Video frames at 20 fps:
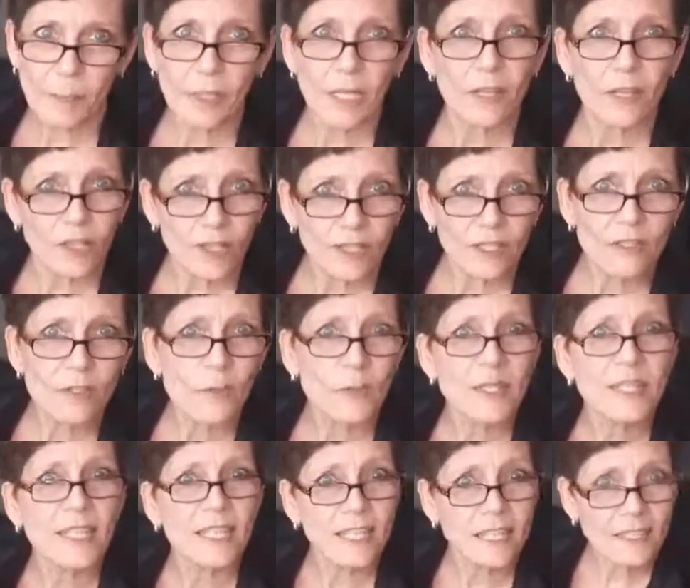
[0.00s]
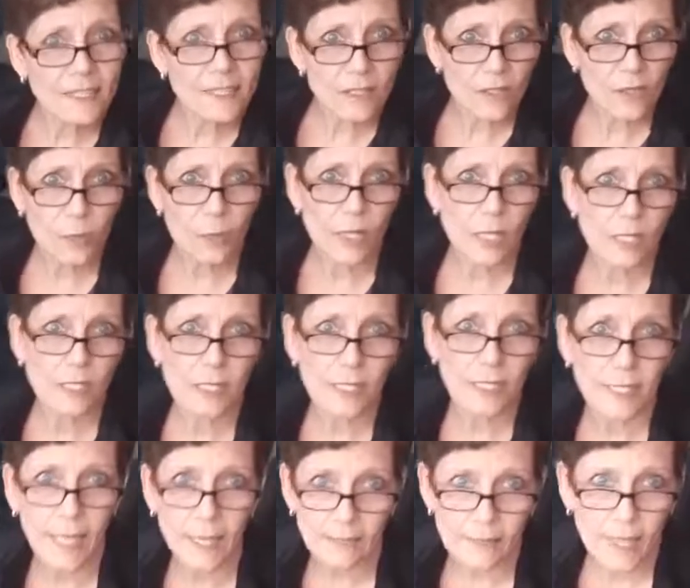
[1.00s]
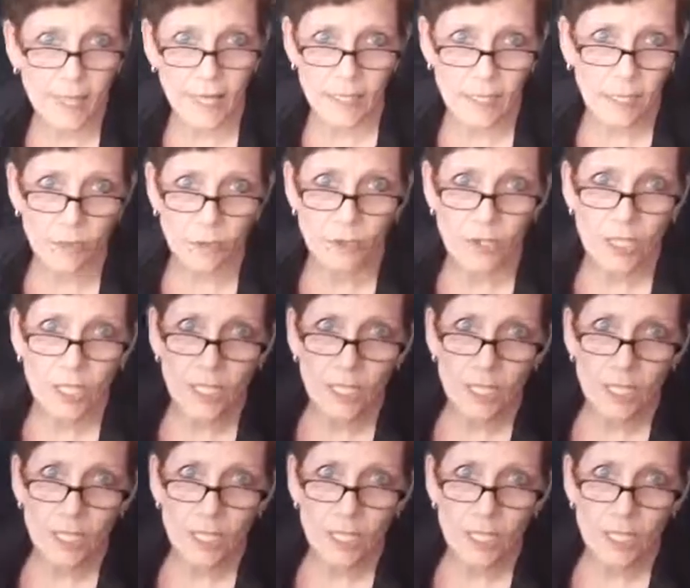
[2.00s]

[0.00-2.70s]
But I thought this was the easiest way to get that out.